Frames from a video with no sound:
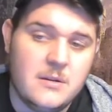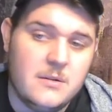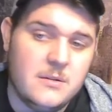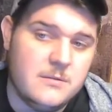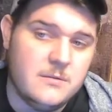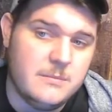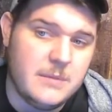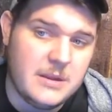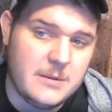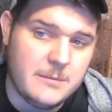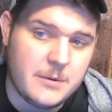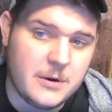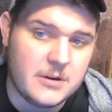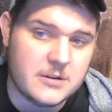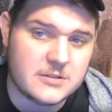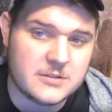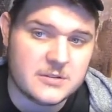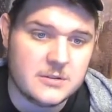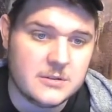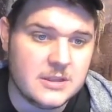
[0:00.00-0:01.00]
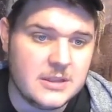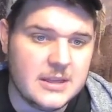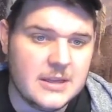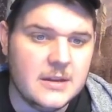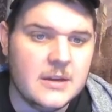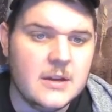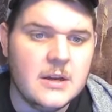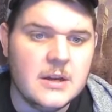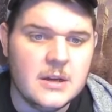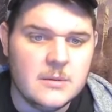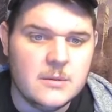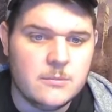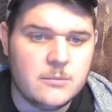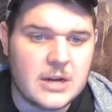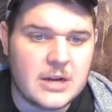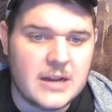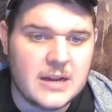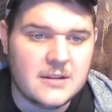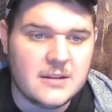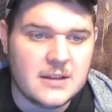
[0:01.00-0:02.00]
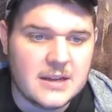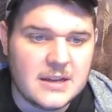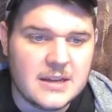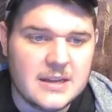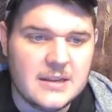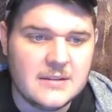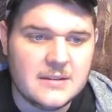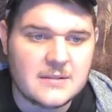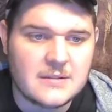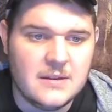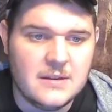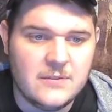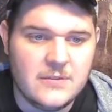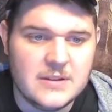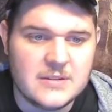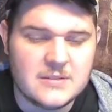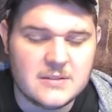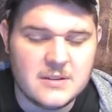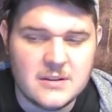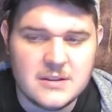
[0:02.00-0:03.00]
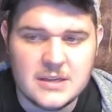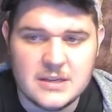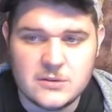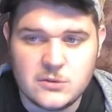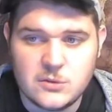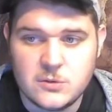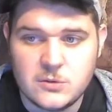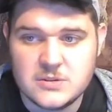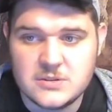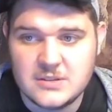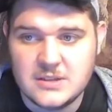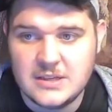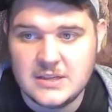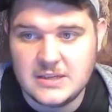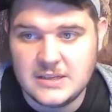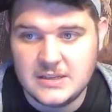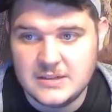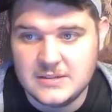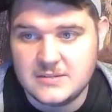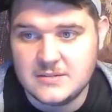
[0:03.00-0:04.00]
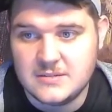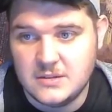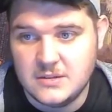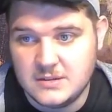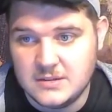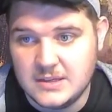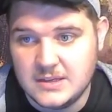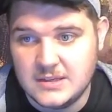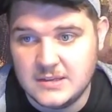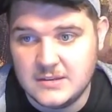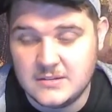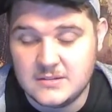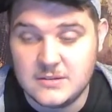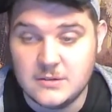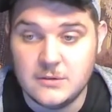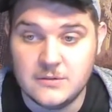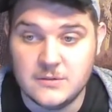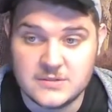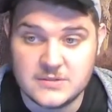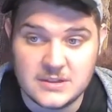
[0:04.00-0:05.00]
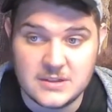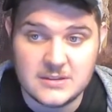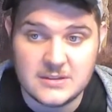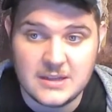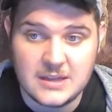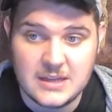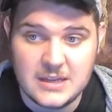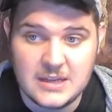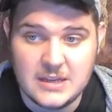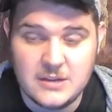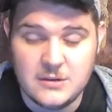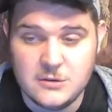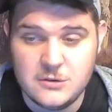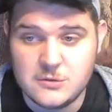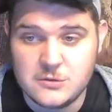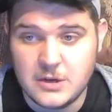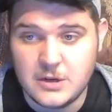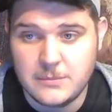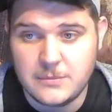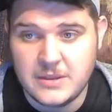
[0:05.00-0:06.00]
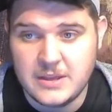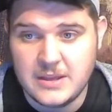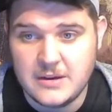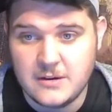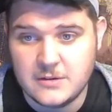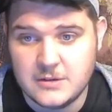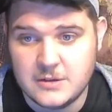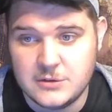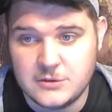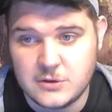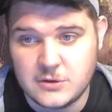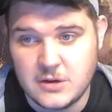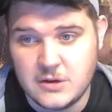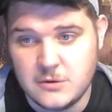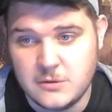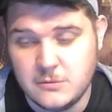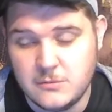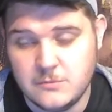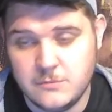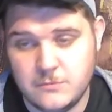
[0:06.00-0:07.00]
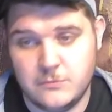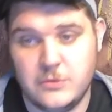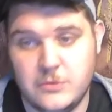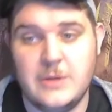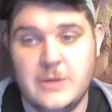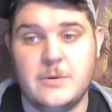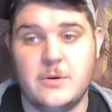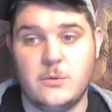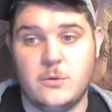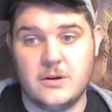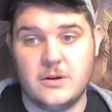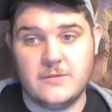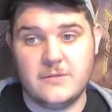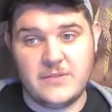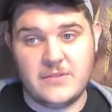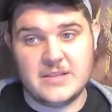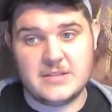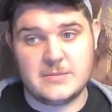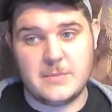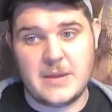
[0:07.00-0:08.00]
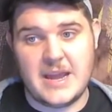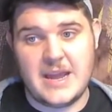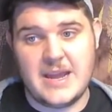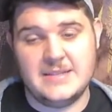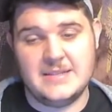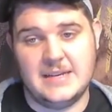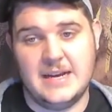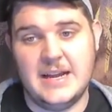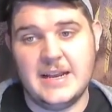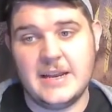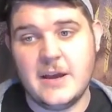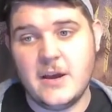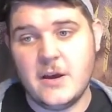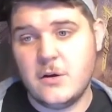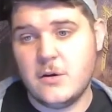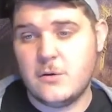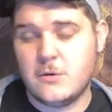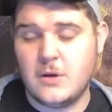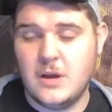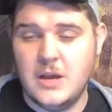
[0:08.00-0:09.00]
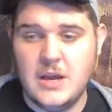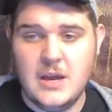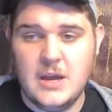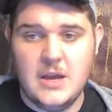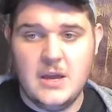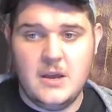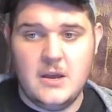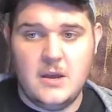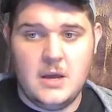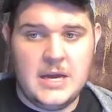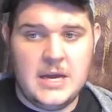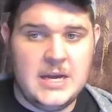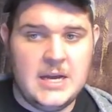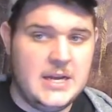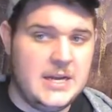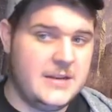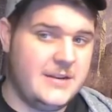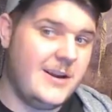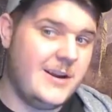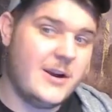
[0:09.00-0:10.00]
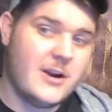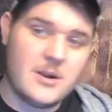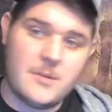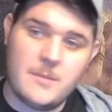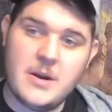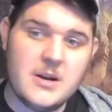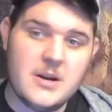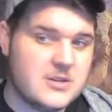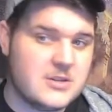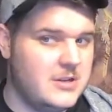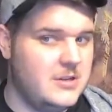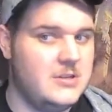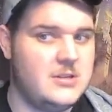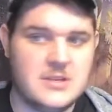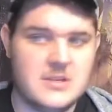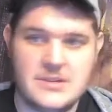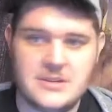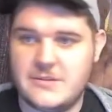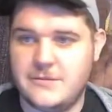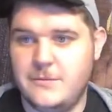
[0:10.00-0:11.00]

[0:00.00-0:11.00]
me personally, bright light, if it's not like torchlight, it's sunlight. So if sunlight and you drop that on a dro, remember we're in fizz bands. I know Nerd Immersion just